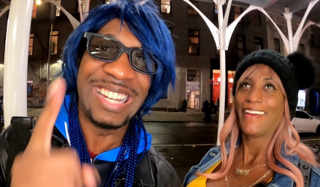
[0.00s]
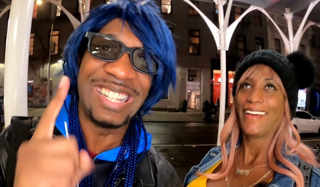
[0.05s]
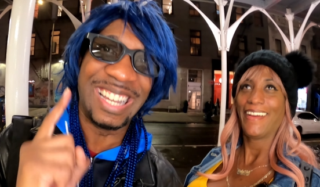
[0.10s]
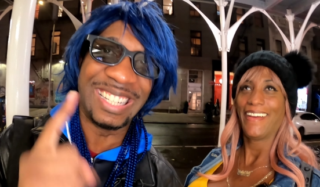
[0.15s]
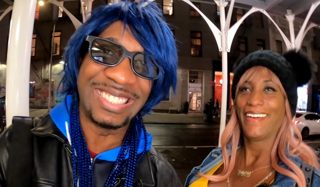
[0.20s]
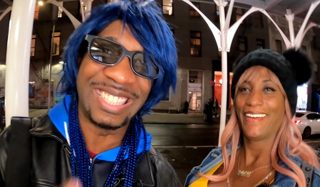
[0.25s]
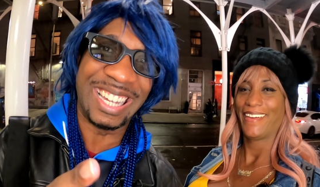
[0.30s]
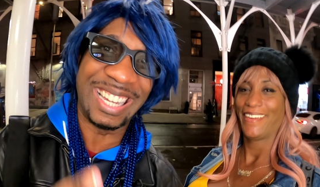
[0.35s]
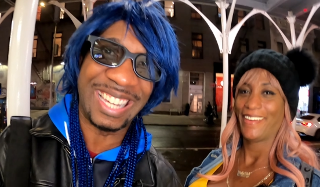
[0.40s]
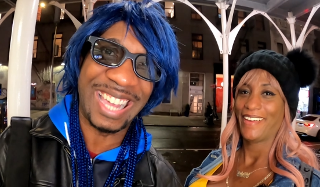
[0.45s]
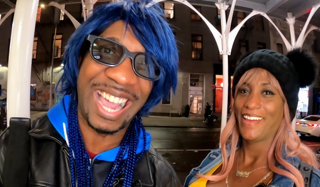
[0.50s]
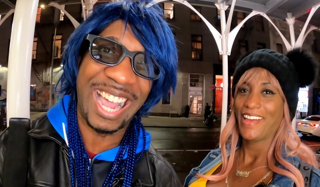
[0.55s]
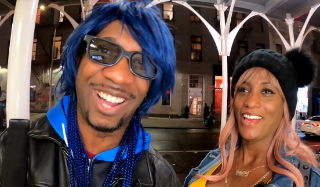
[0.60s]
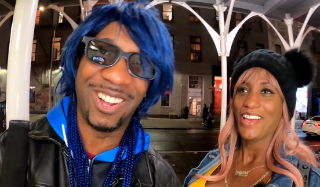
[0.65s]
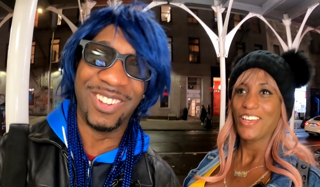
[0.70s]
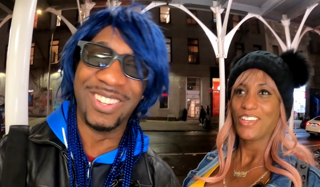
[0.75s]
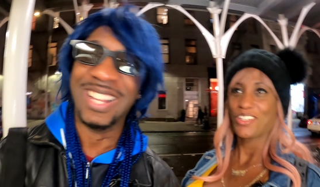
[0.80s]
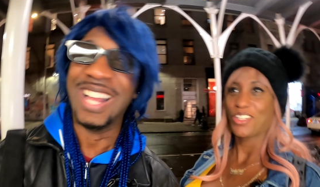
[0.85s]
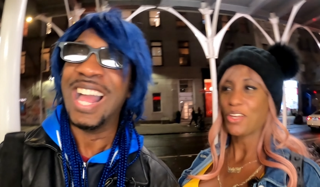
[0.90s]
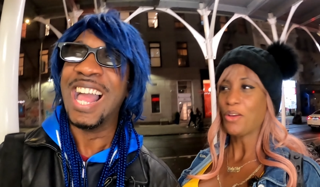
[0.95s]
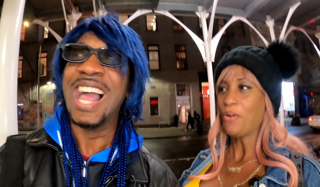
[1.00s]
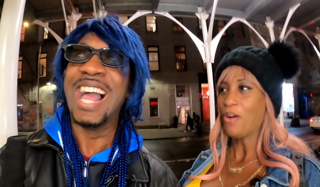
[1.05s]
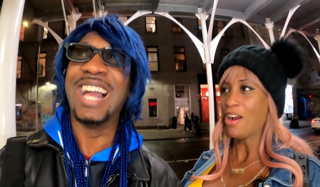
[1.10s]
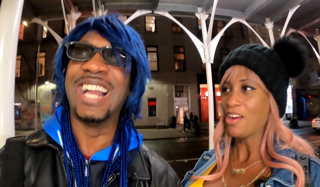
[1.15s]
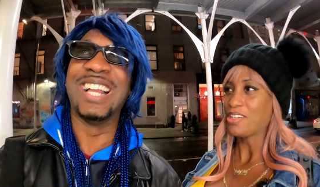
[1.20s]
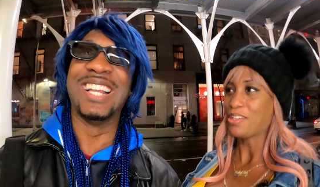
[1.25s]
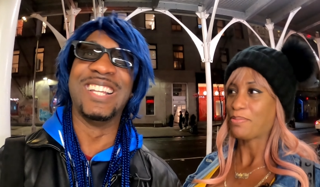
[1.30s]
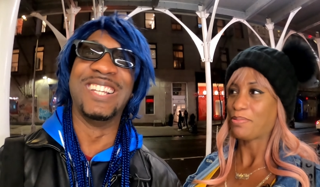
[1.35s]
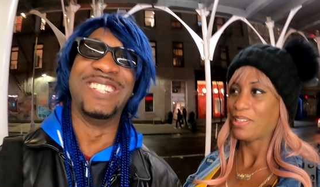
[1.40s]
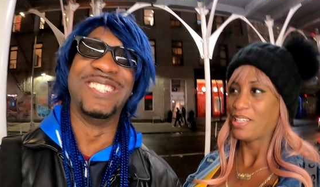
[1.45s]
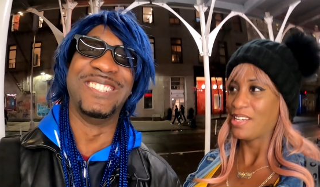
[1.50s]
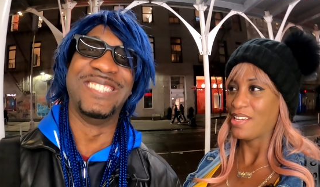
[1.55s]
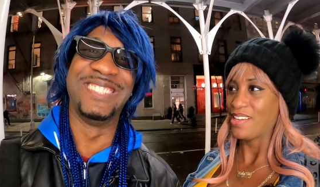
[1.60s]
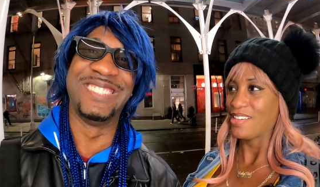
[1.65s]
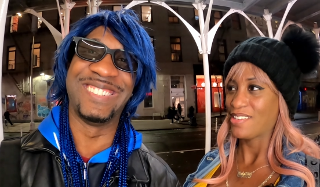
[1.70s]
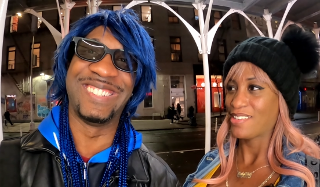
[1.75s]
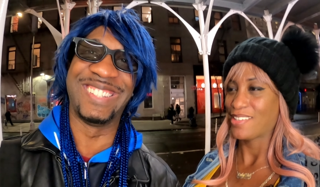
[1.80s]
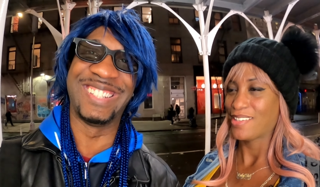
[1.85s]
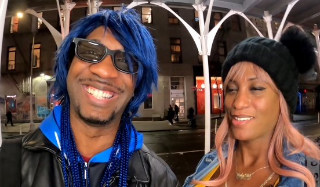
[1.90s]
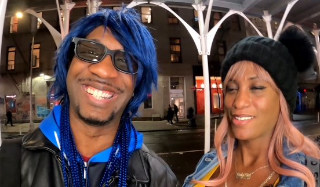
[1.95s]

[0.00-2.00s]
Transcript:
Speaker 1: that doesn't count. So hard to please.